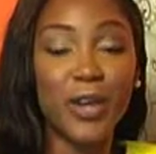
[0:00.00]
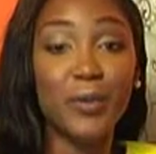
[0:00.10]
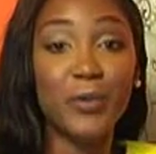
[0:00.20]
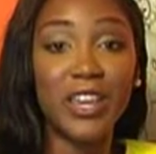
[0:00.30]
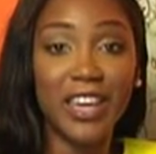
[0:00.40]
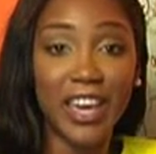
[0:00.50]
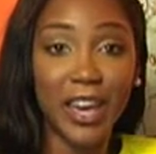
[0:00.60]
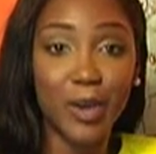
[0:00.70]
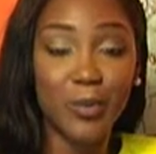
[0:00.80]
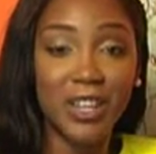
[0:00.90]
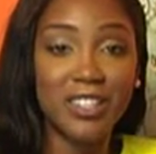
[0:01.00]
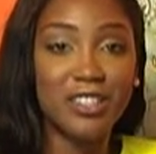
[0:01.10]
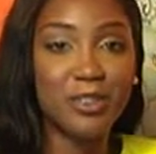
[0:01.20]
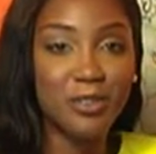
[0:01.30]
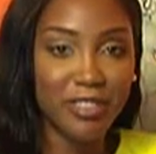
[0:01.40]
where we hear what
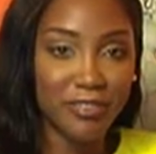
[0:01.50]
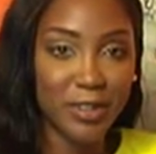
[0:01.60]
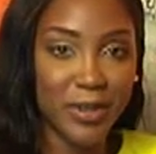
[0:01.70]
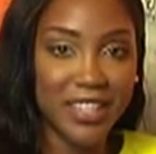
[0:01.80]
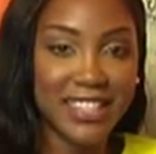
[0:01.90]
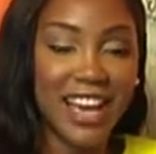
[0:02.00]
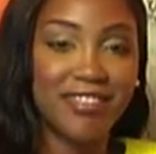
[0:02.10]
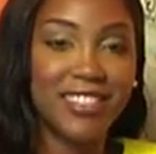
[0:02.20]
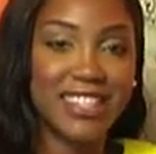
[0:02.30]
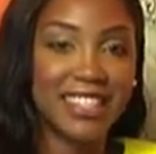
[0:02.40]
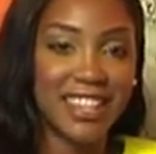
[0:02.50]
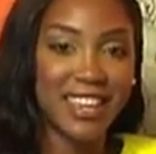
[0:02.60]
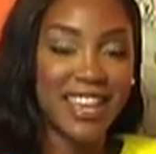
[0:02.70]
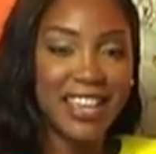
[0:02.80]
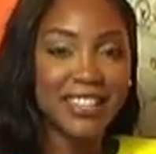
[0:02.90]
you, the viewers, have to say.
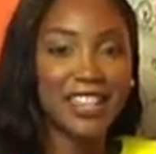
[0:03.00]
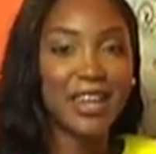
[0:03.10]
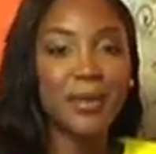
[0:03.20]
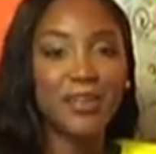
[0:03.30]
Today